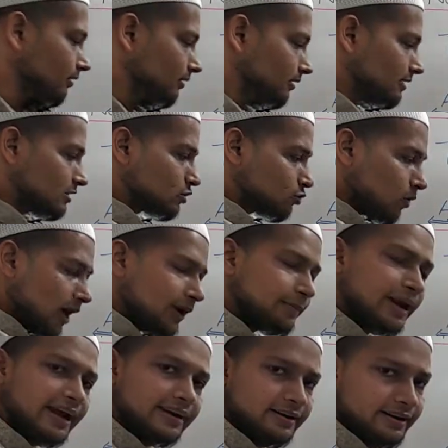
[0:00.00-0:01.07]
square
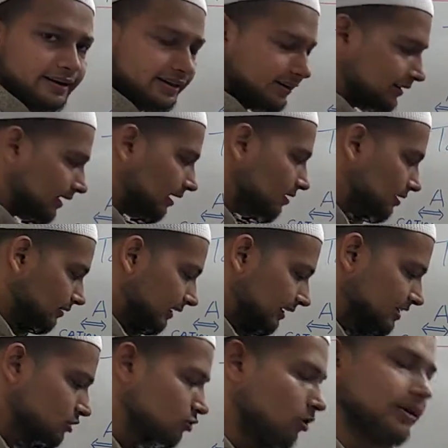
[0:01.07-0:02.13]
bracketed area, that
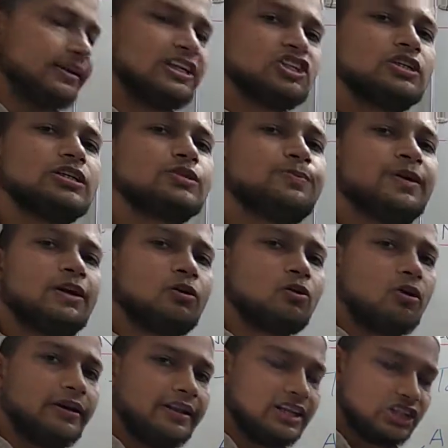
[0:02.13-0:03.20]
is coordination sphere or
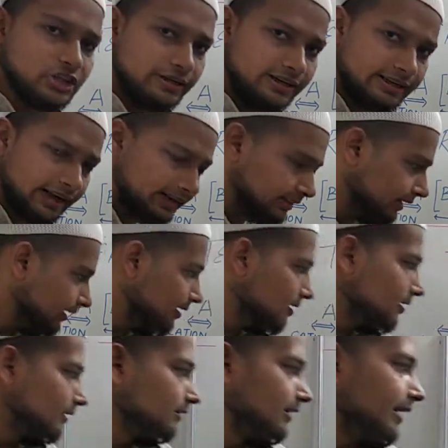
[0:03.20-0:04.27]
coordination entity.
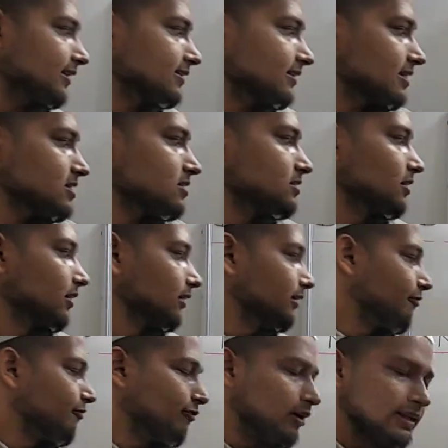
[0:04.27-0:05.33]
Next is
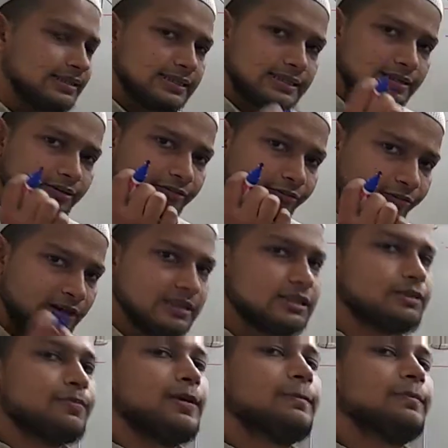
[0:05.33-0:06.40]
the
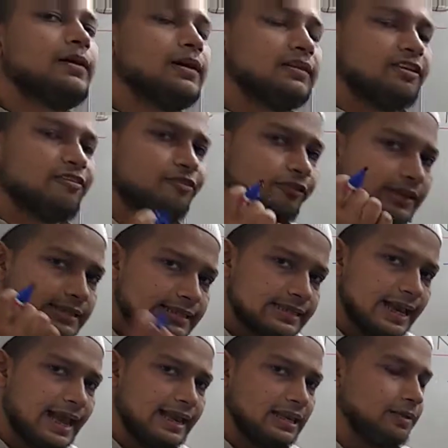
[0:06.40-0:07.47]
first member, the first
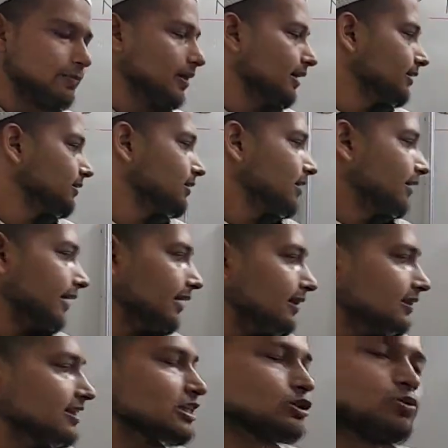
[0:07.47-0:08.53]
element
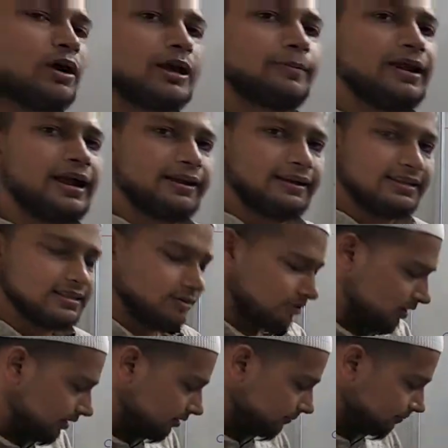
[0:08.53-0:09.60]
in the square bracket is
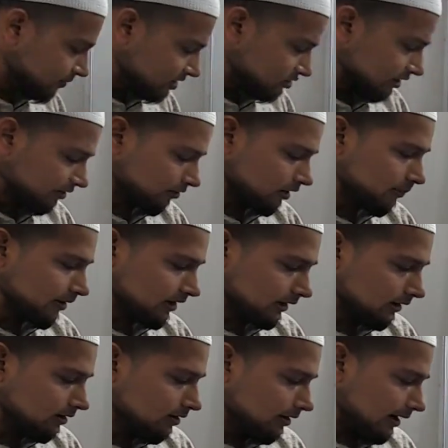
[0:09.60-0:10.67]
our central
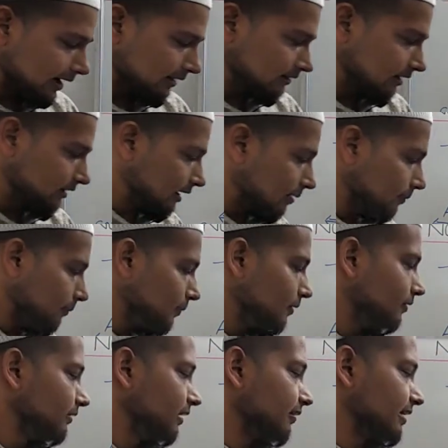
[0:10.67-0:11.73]
metal, and the dump,
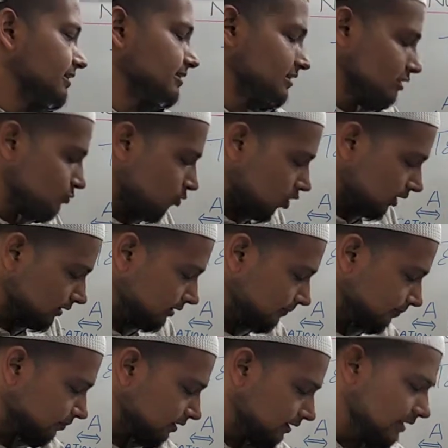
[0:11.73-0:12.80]
the rest is what?
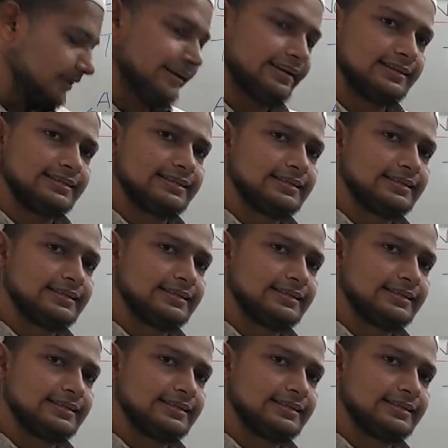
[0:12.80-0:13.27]
Ligands.